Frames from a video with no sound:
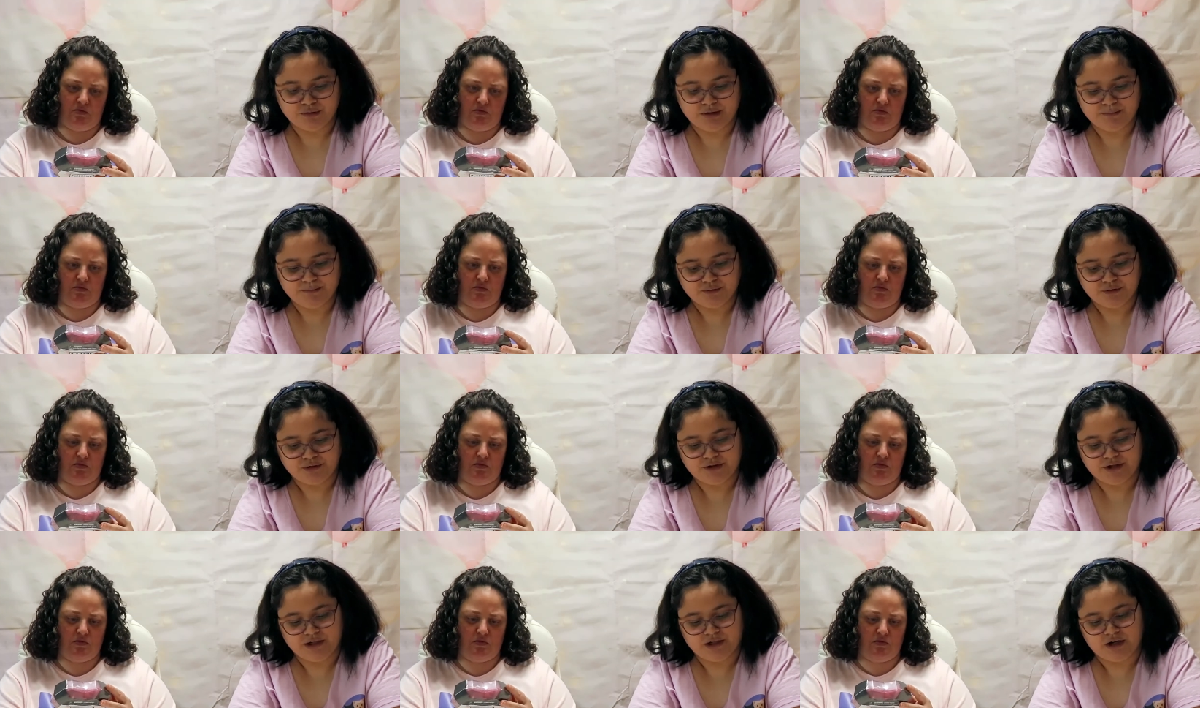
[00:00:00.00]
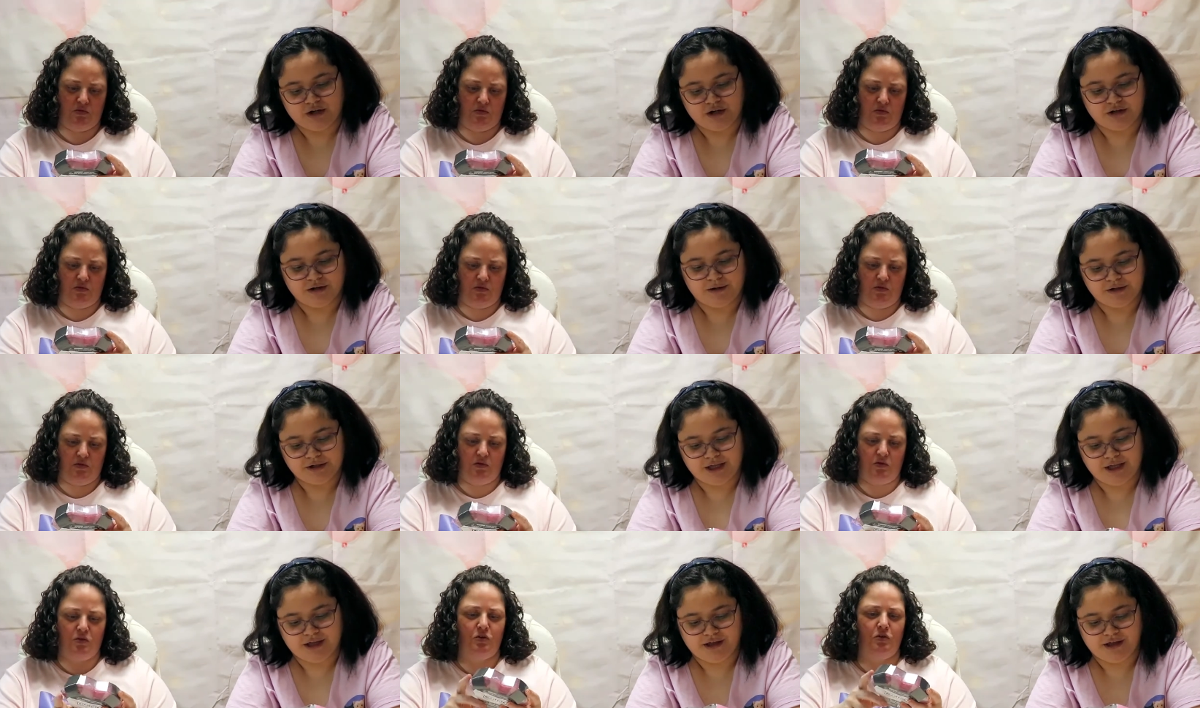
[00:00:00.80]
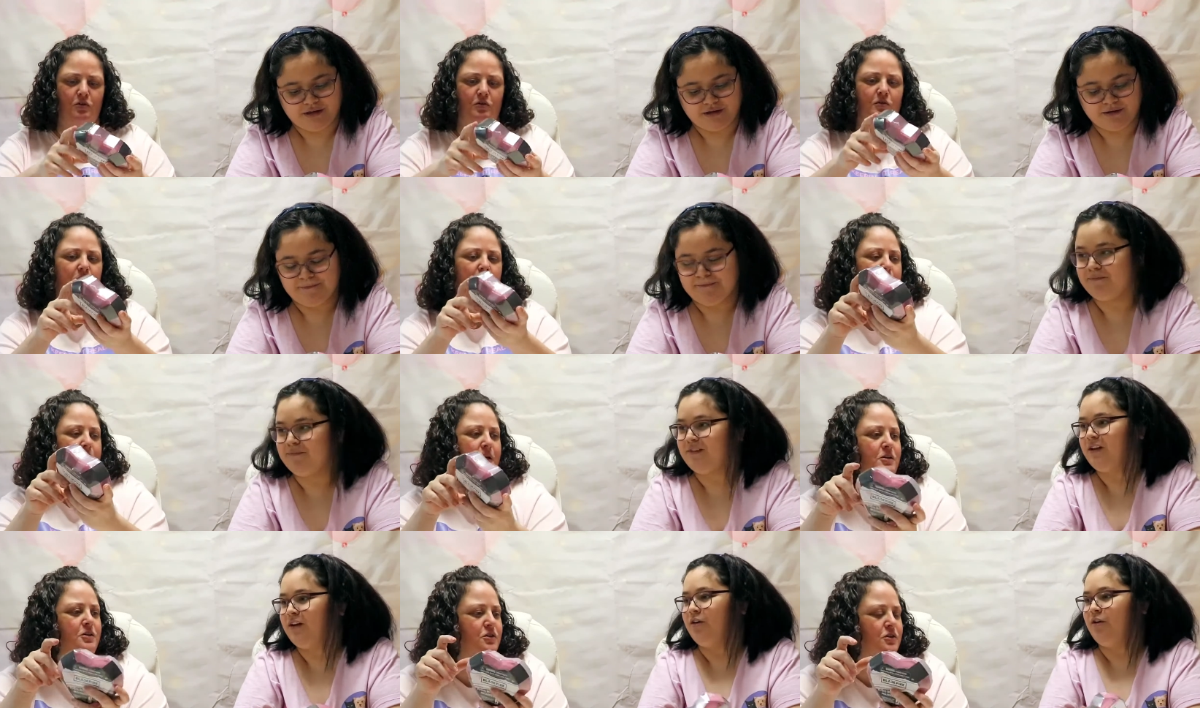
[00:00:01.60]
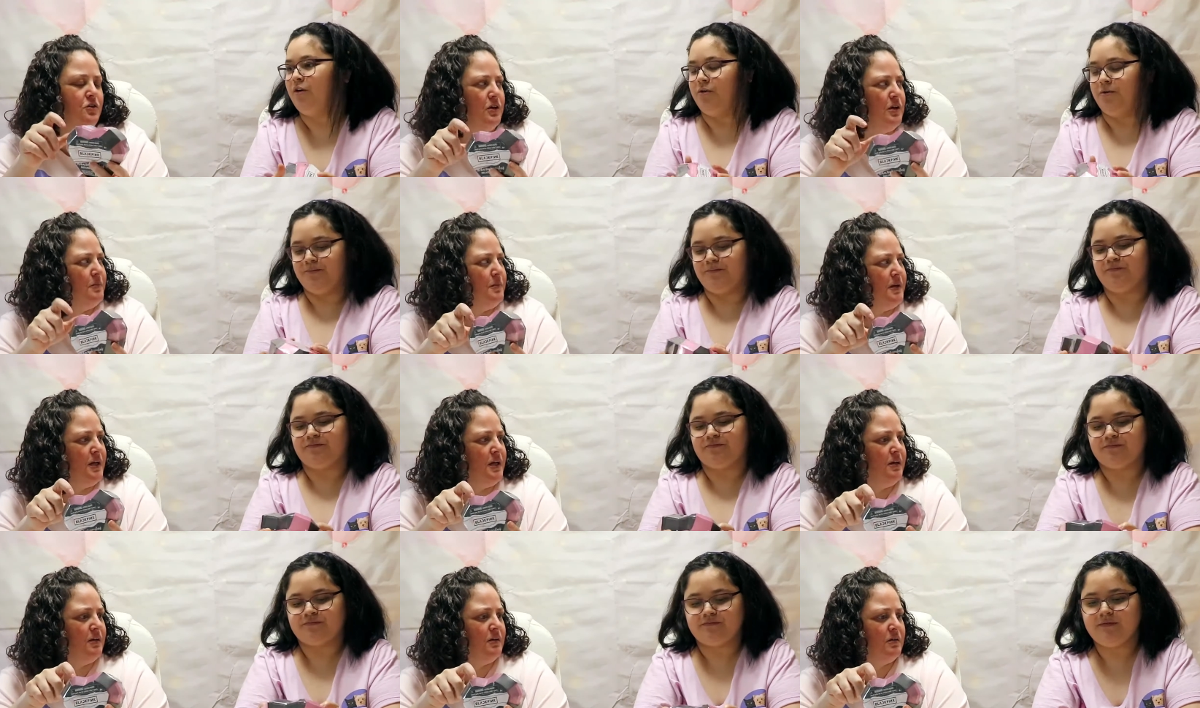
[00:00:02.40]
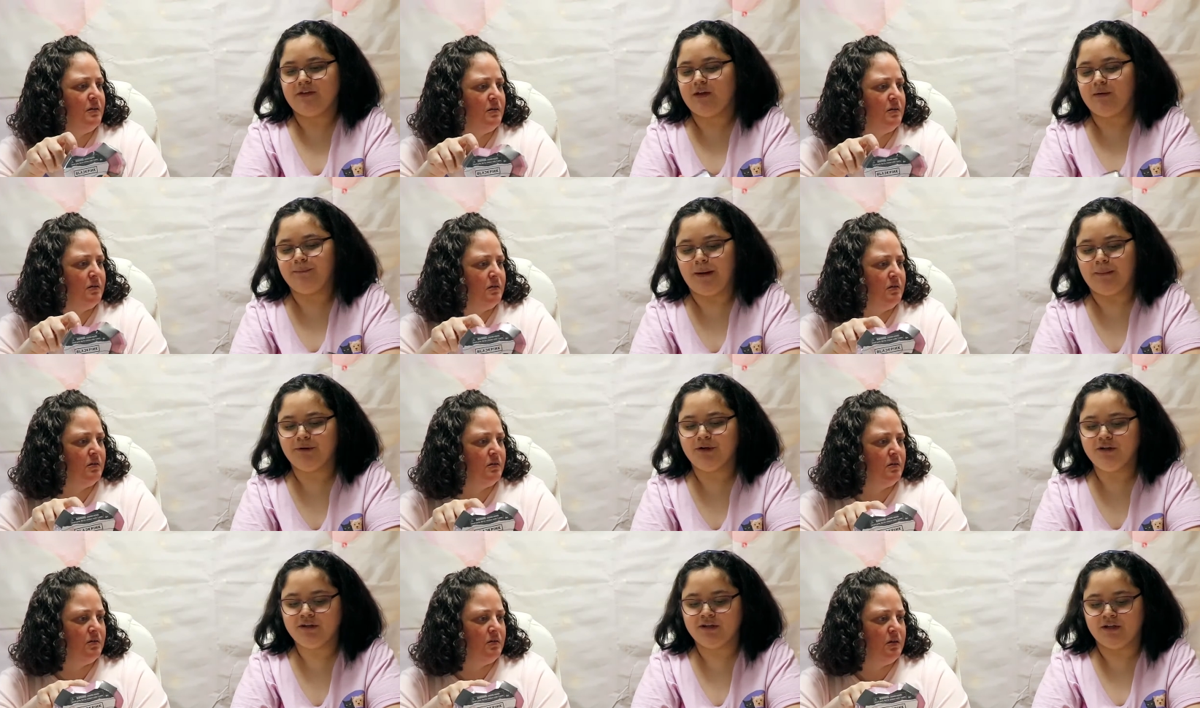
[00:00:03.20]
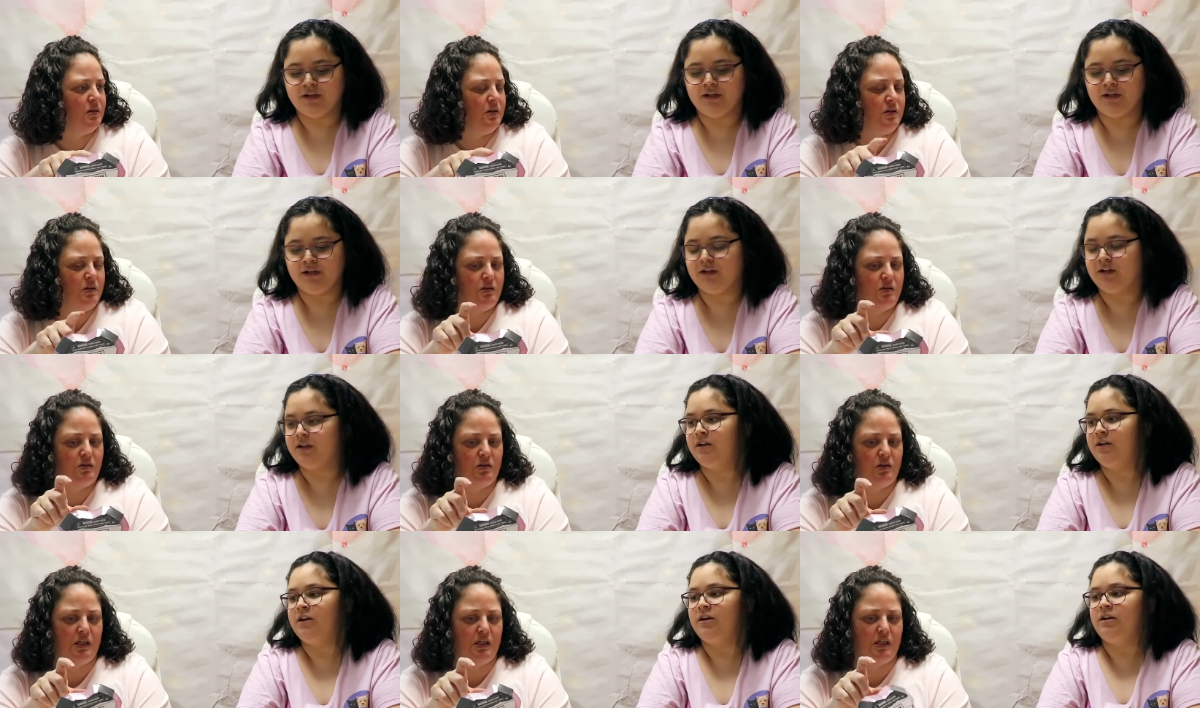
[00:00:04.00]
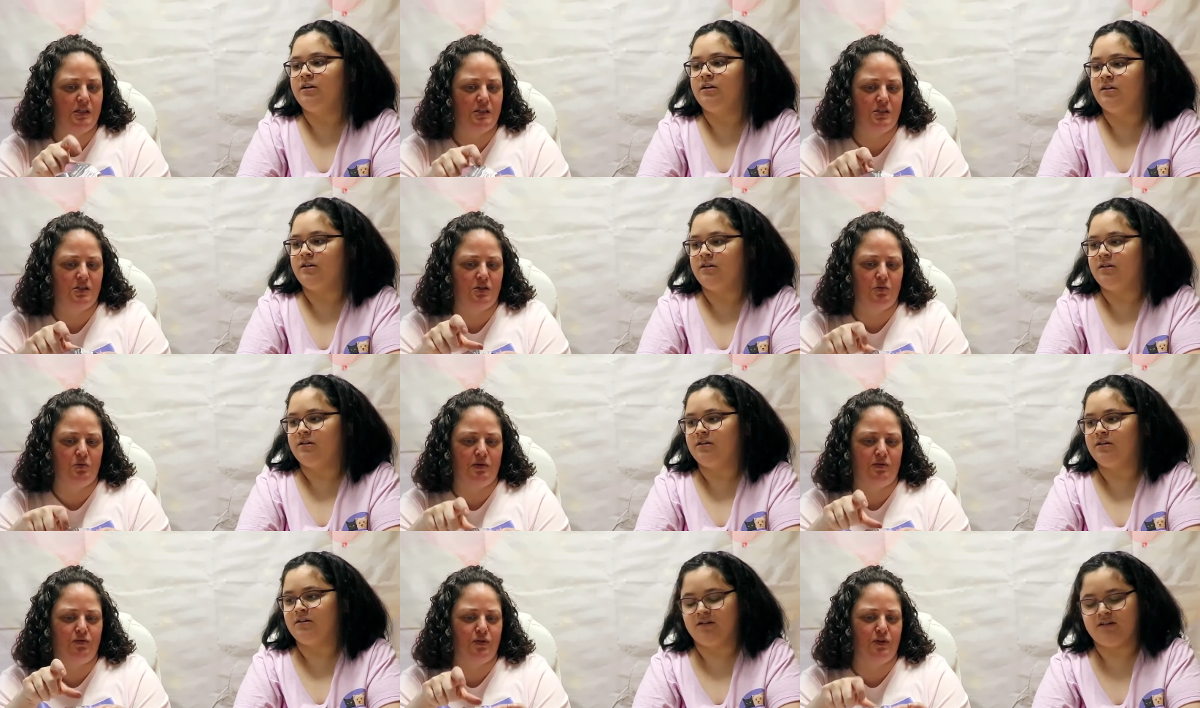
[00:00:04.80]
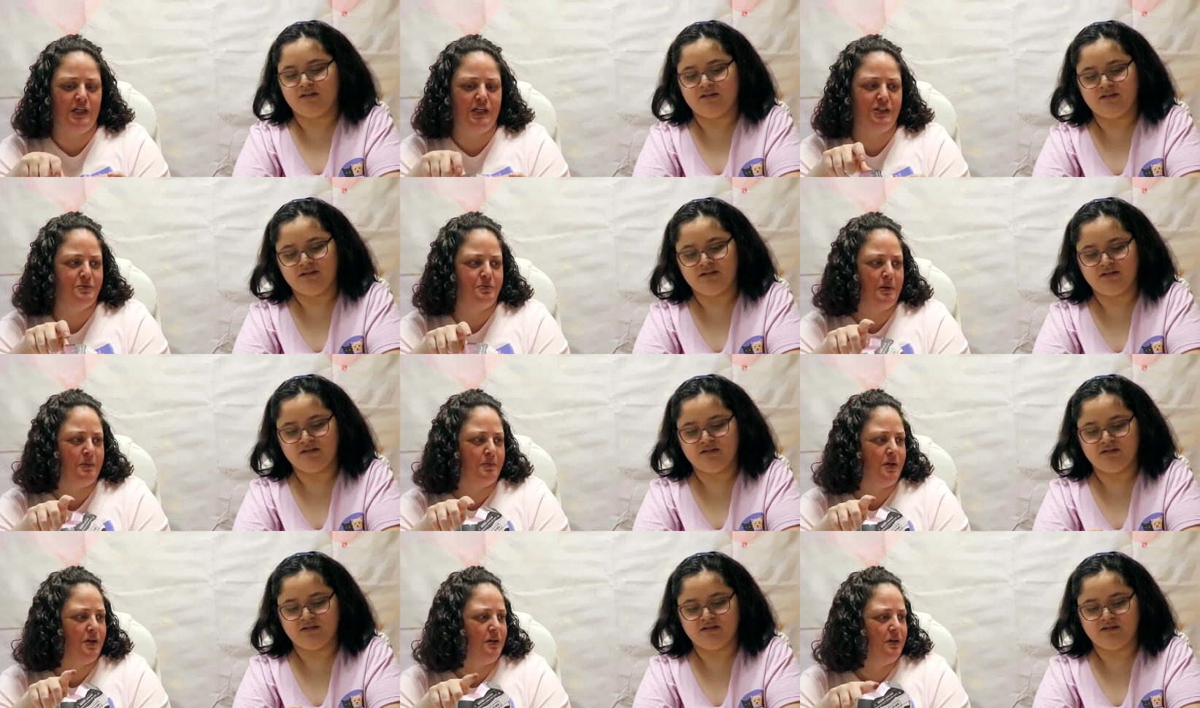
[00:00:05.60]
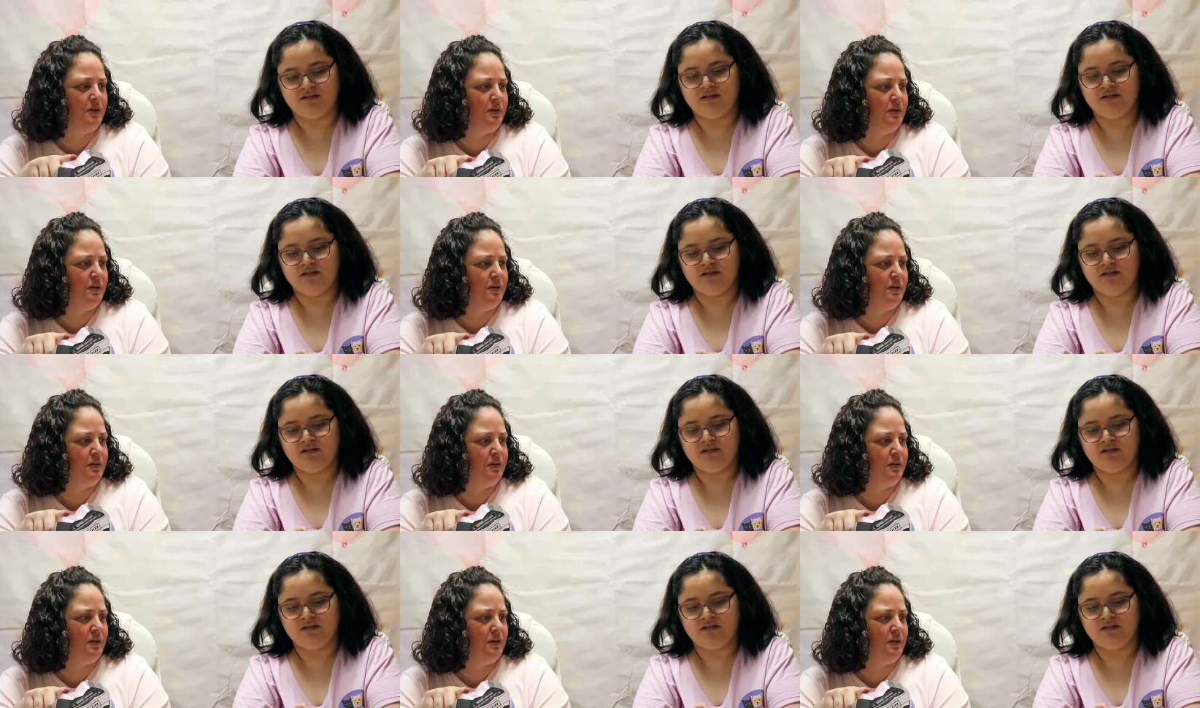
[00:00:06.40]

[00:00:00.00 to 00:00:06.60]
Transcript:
Speaker 1: one broken heart
Speaker 2: kid. No, I mean, do you know oh. how many? Members? Like, is there one for each member?